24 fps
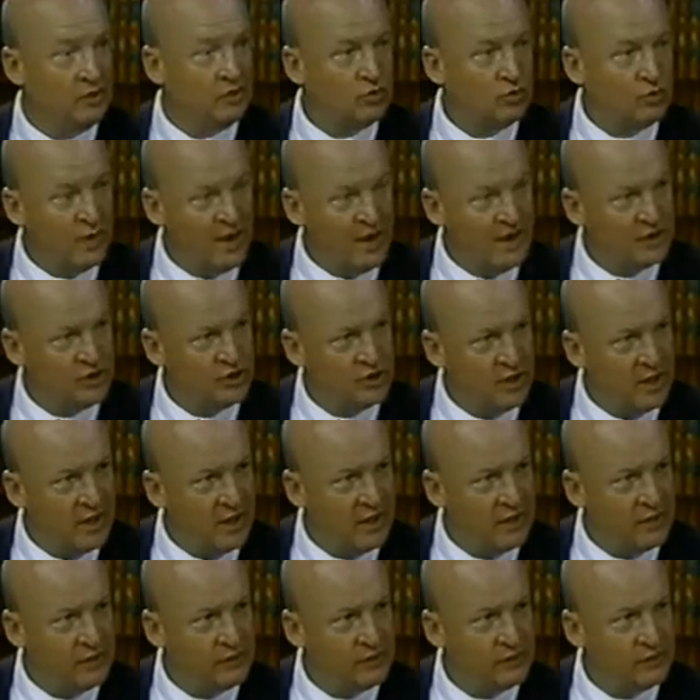trash
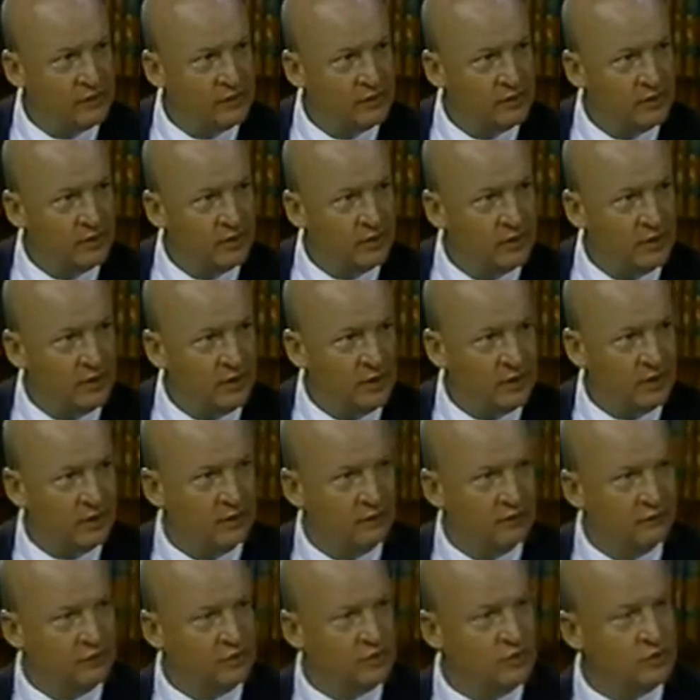cans,
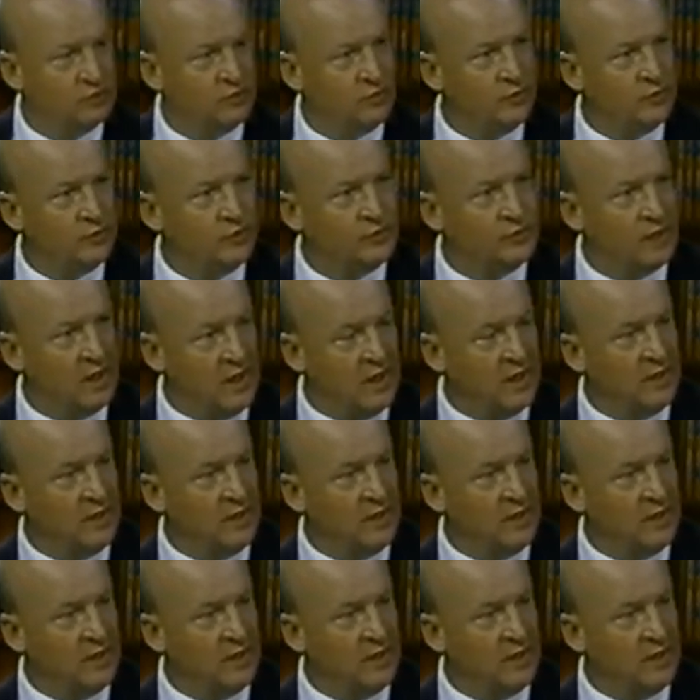individuals,